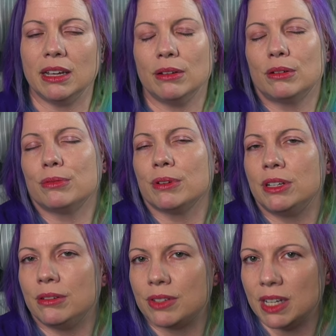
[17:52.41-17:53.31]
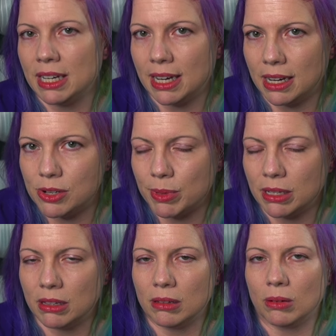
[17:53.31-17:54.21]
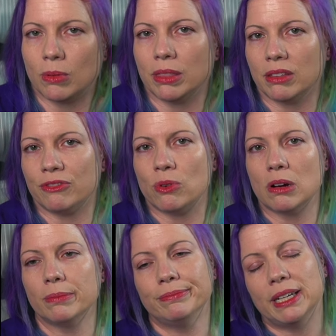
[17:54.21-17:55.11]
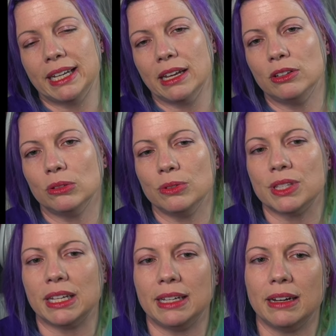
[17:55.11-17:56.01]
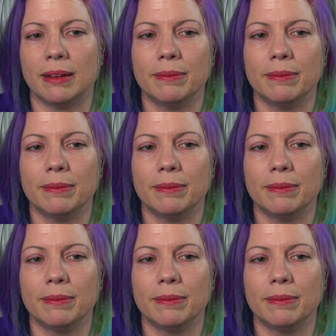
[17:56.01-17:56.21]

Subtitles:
It'll reduce engagement. They'll quit the form. Again, you'll lose that data.